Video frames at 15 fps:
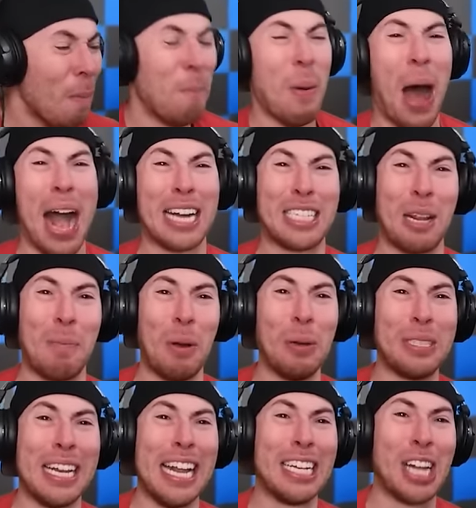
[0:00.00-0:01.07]
Boxy
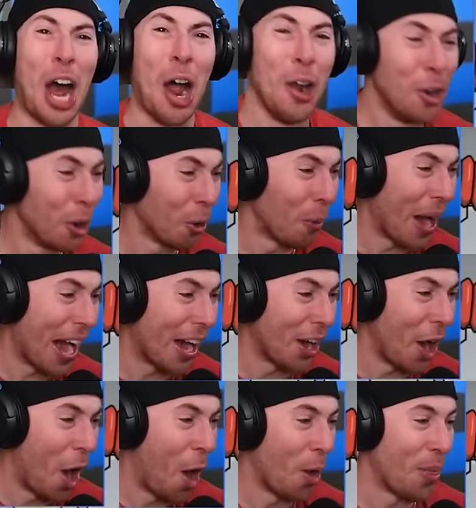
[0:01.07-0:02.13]
Boo's in his underwear.
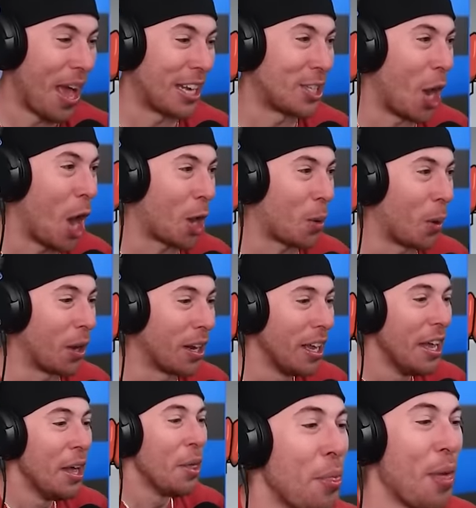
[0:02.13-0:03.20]
Oh, that's awkward.
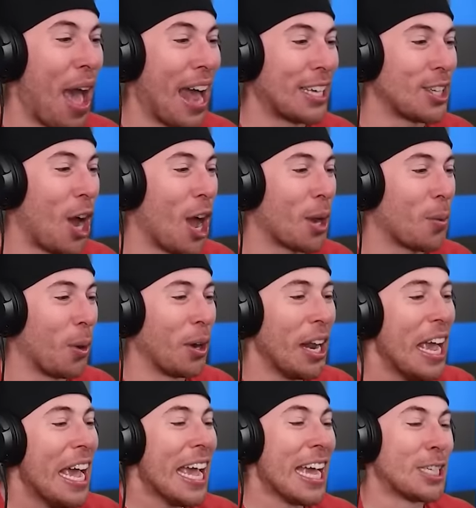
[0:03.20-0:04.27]
That's awkward.
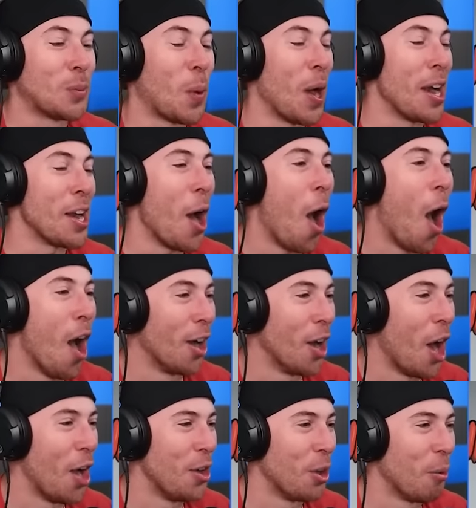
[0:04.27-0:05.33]
He's wearing heart
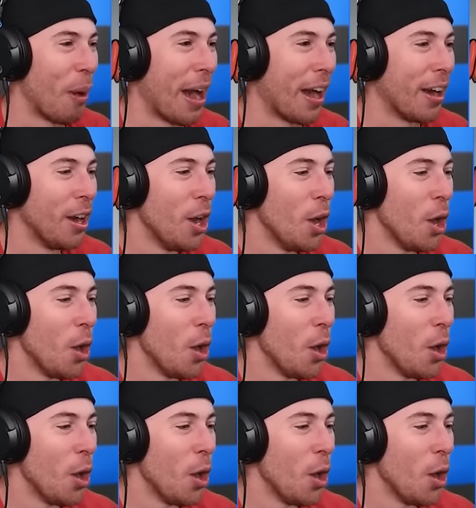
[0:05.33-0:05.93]
underwear.